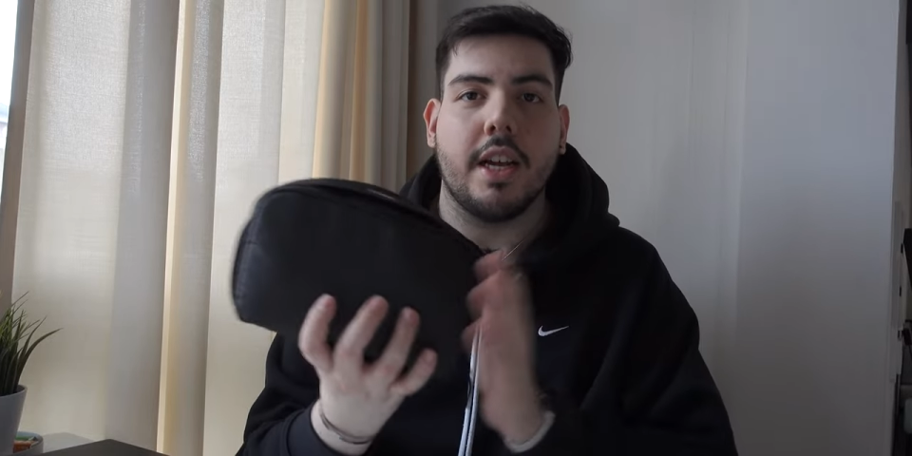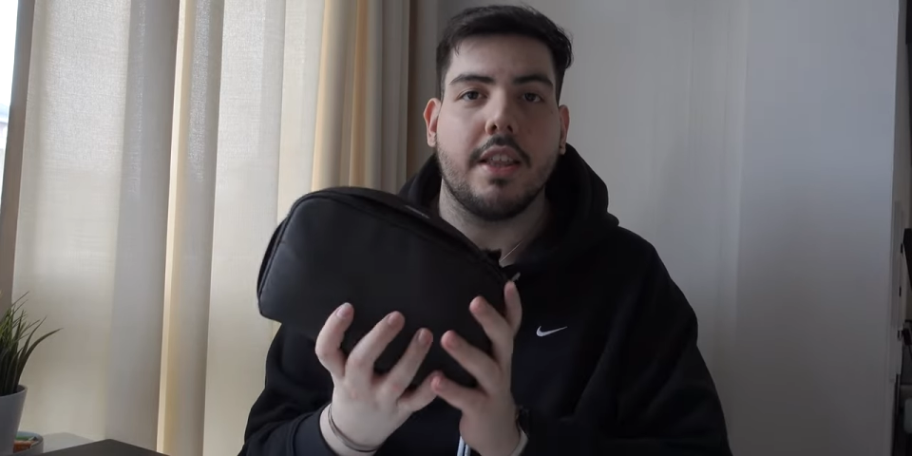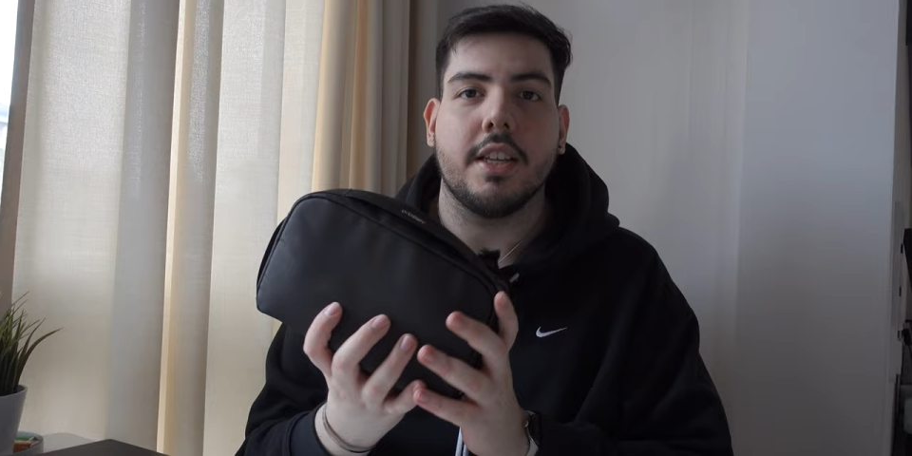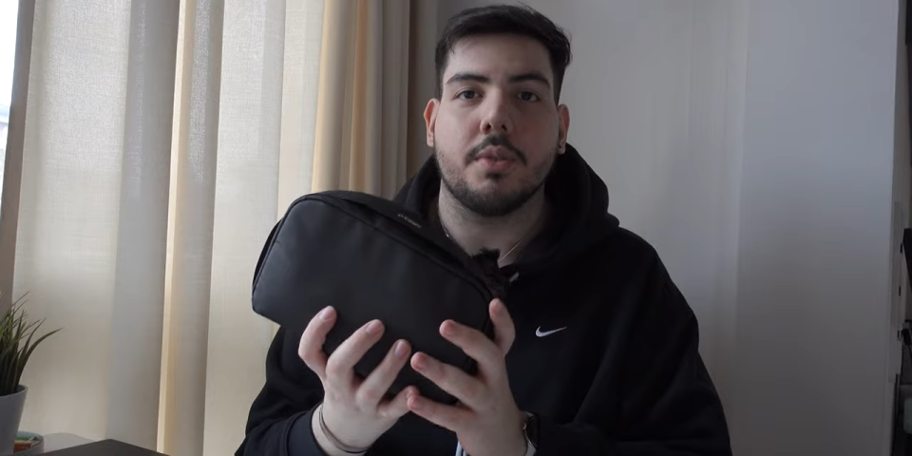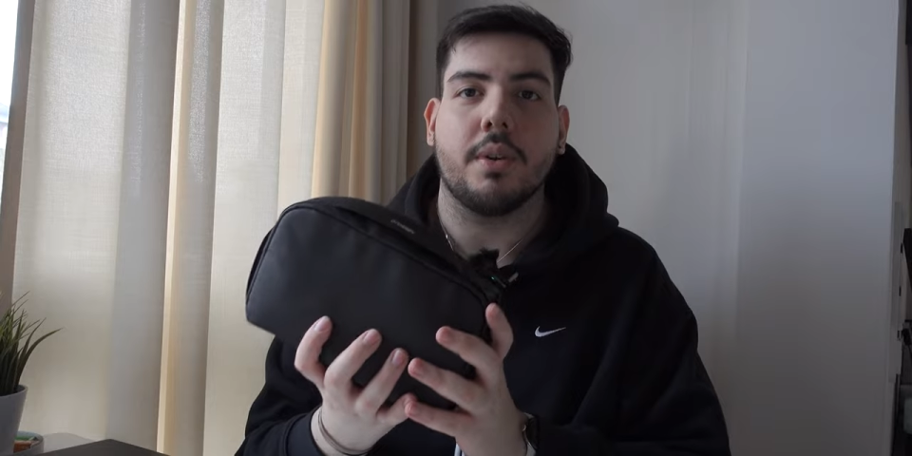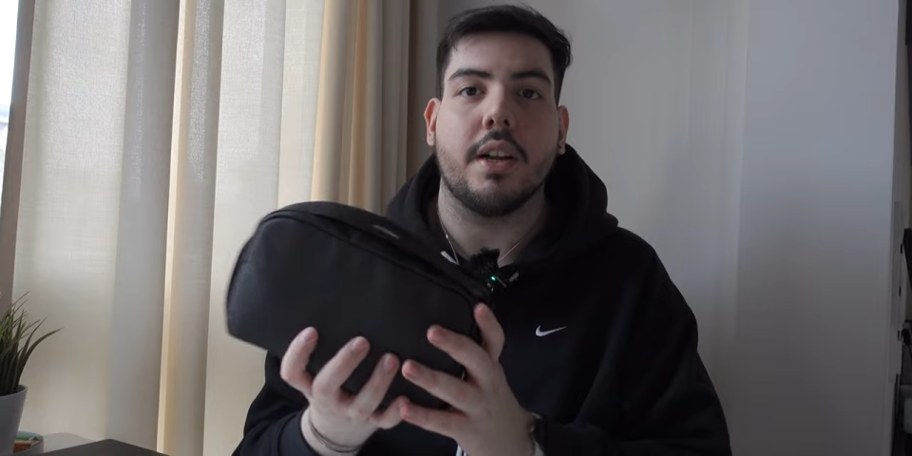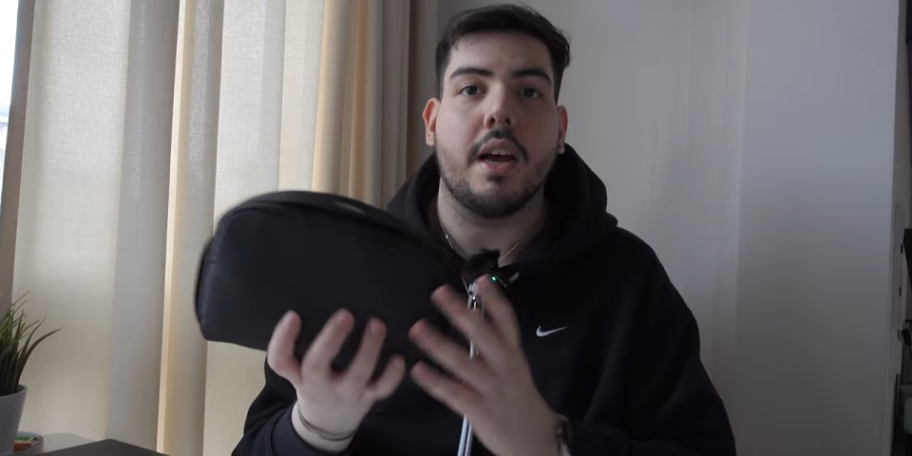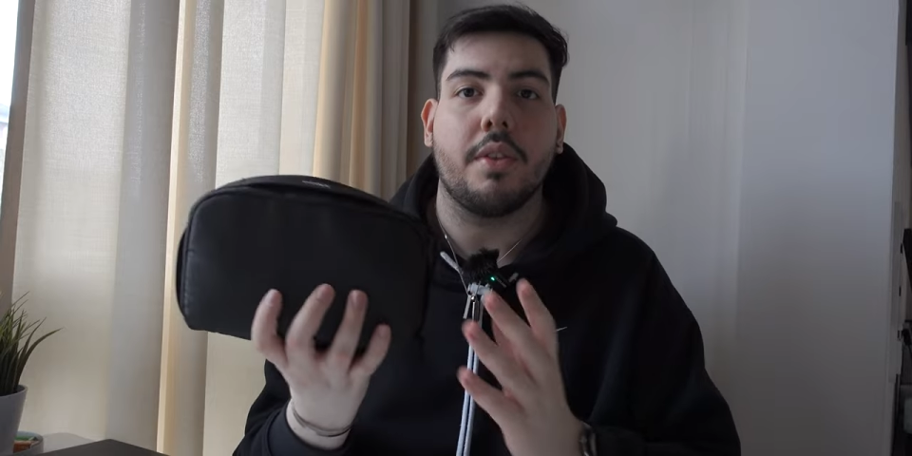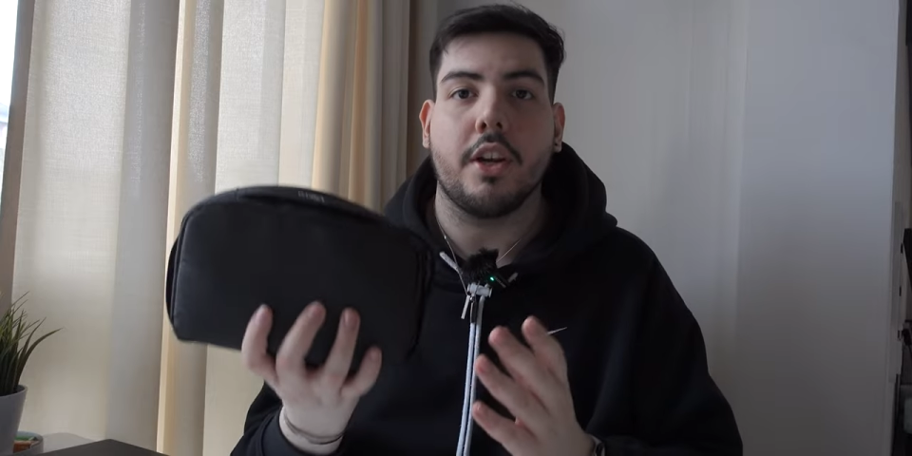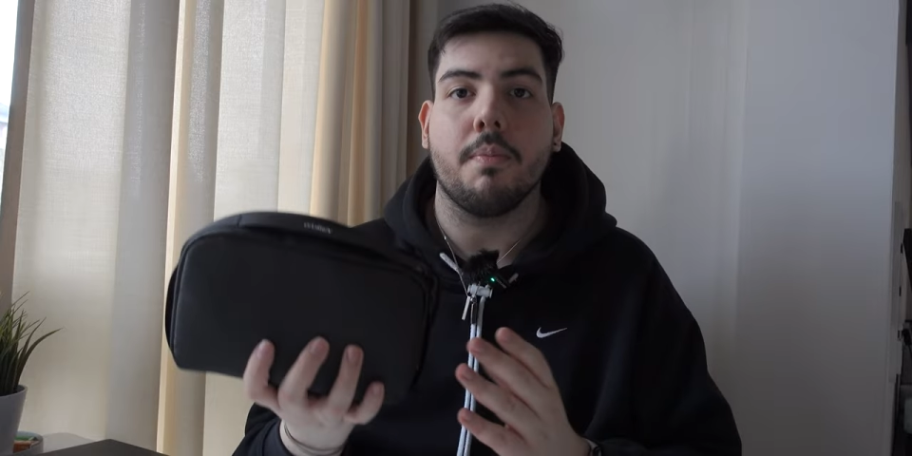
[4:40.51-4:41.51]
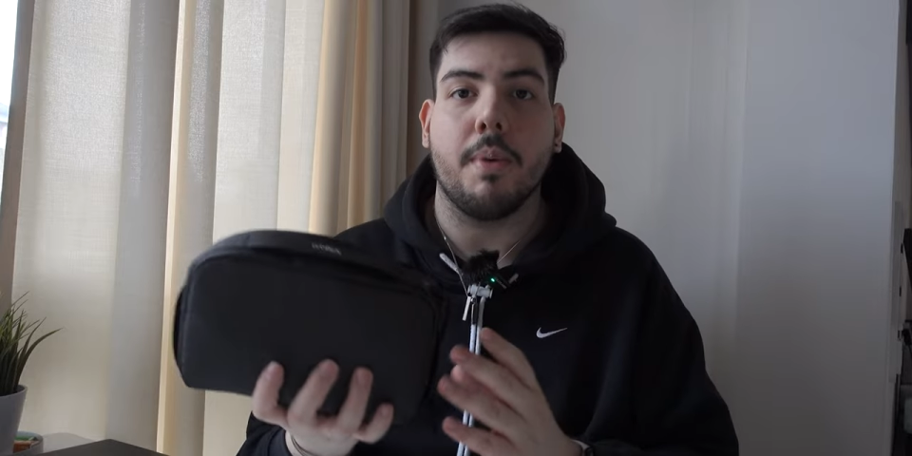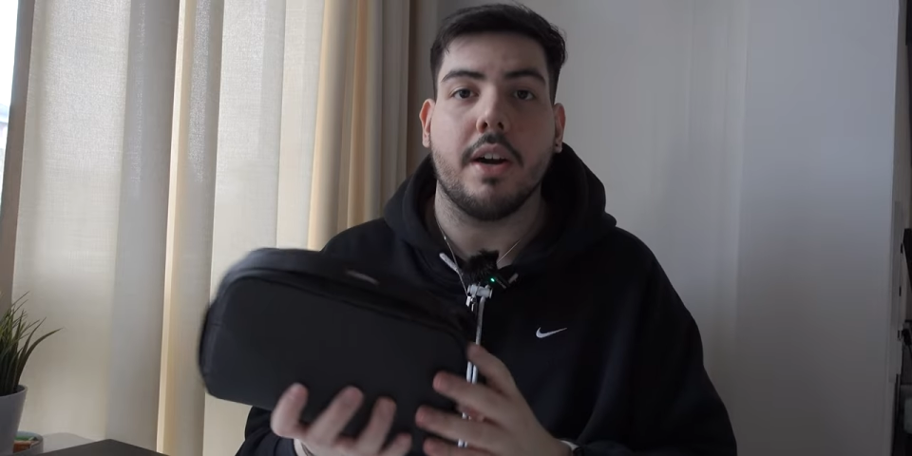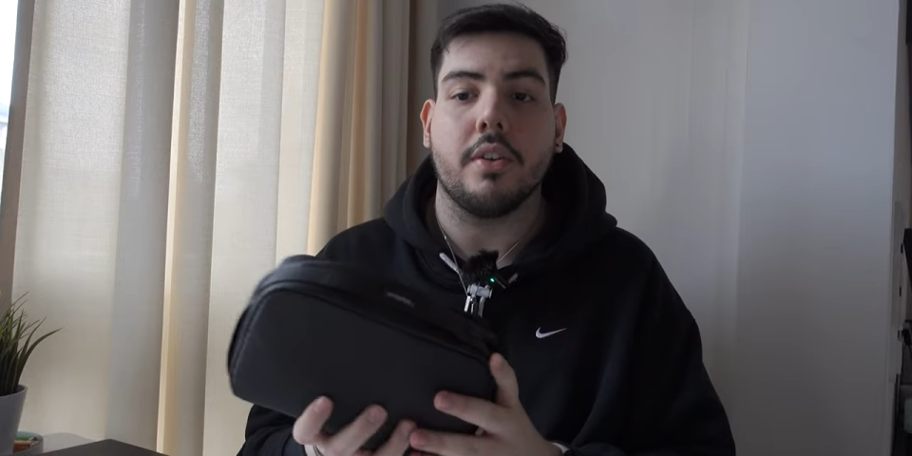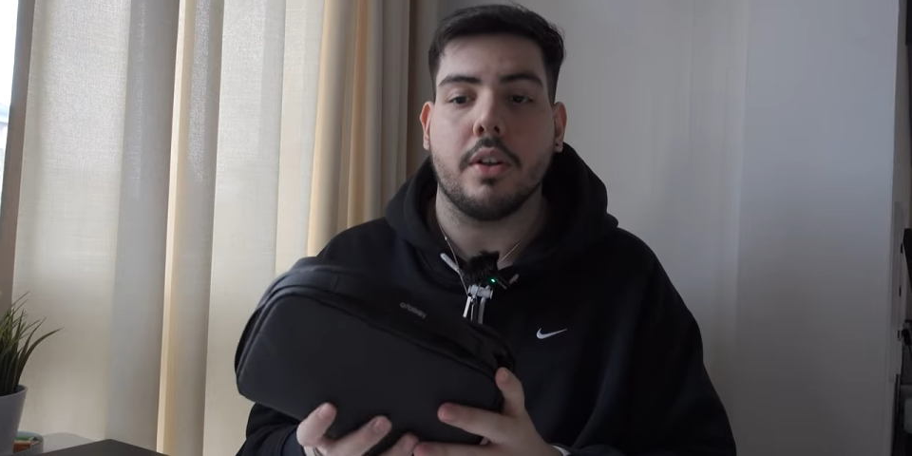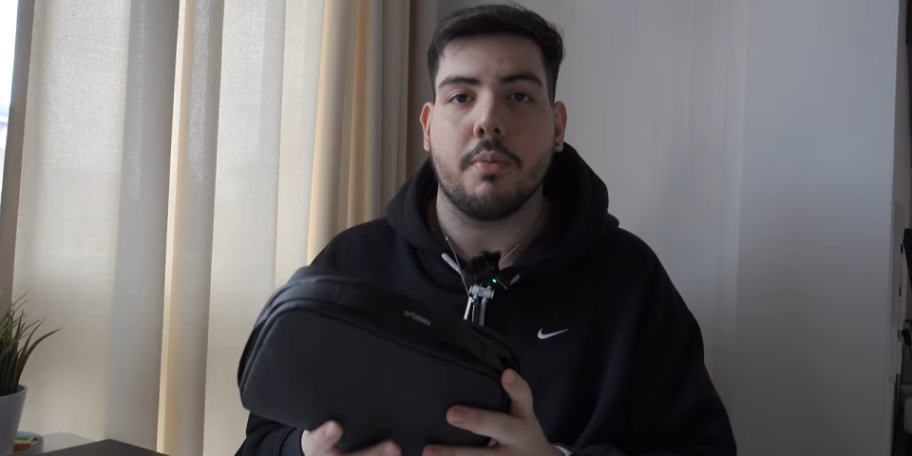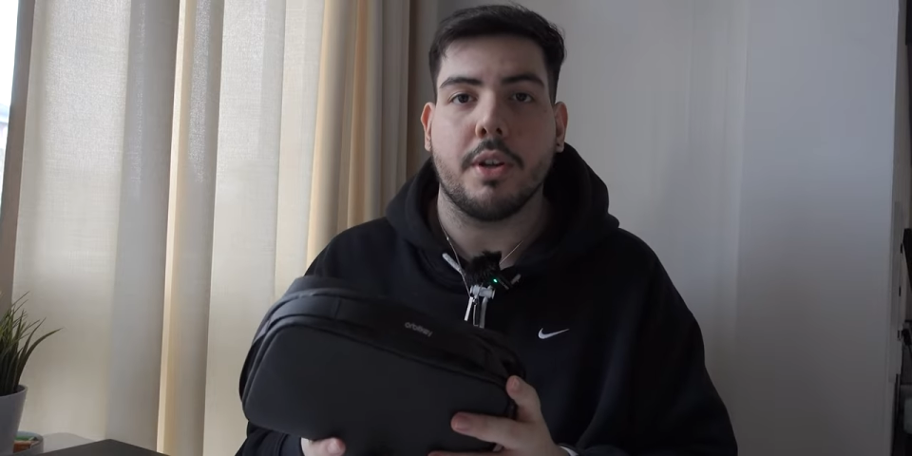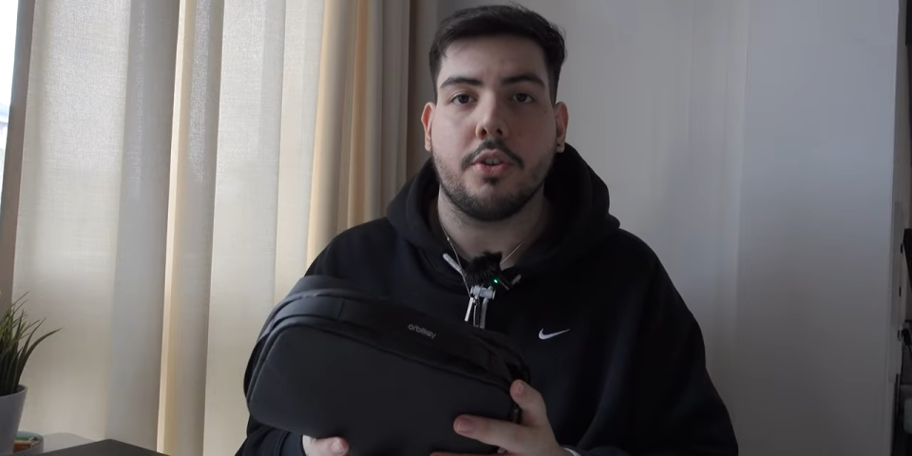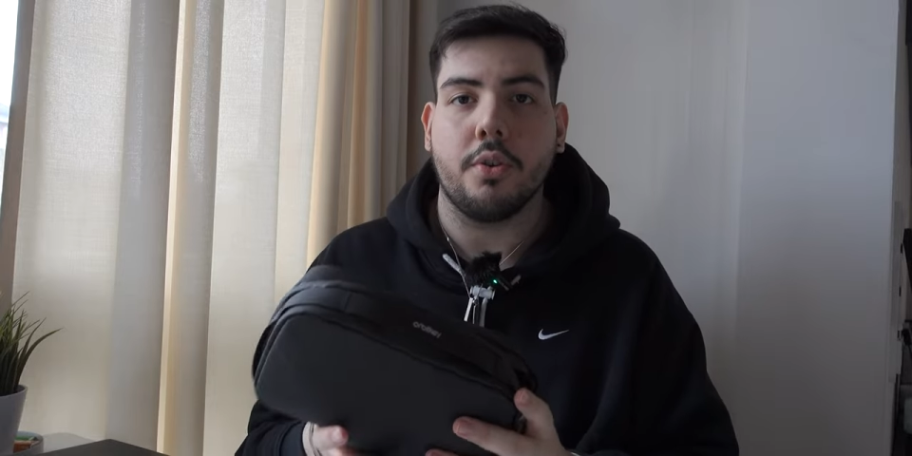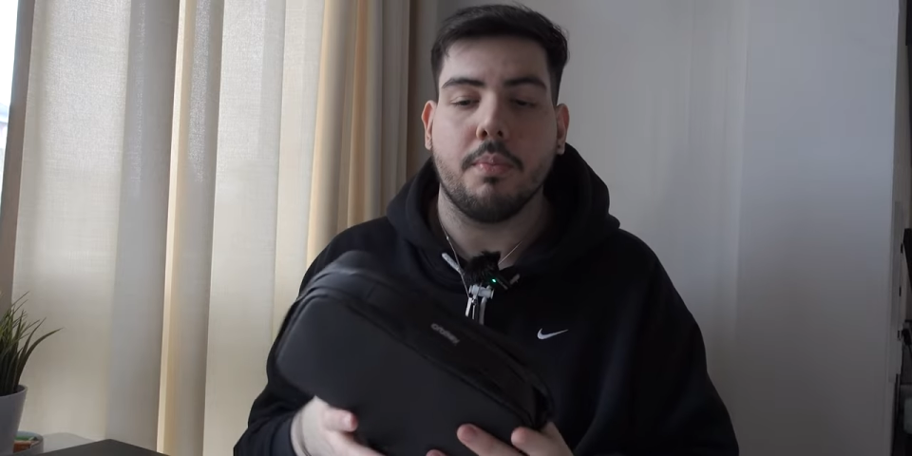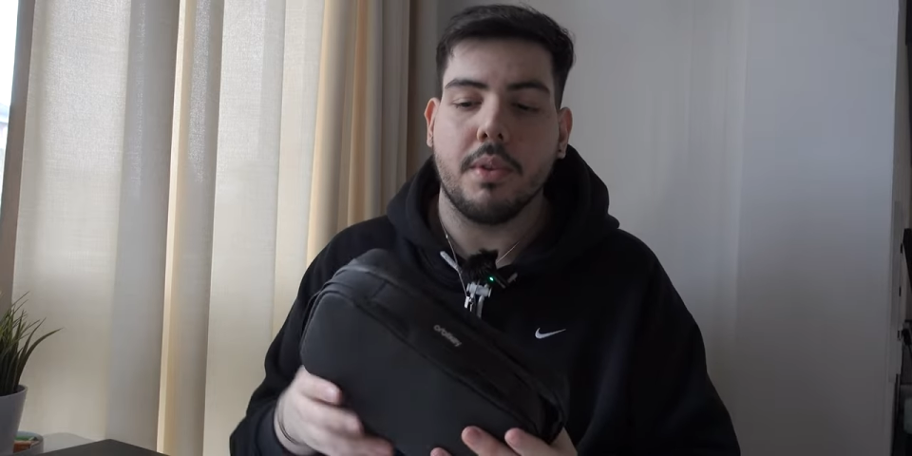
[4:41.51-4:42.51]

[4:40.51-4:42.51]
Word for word: and this one and how they compare a little bit too.